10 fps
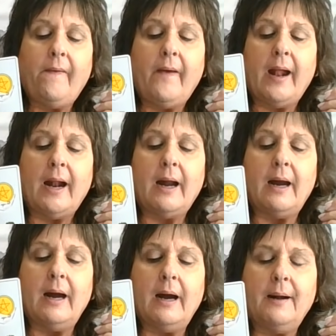
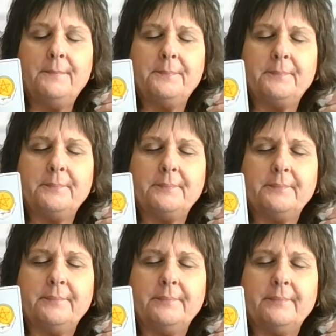
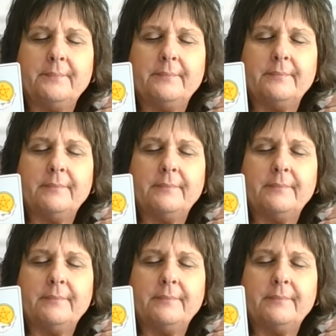[no speech]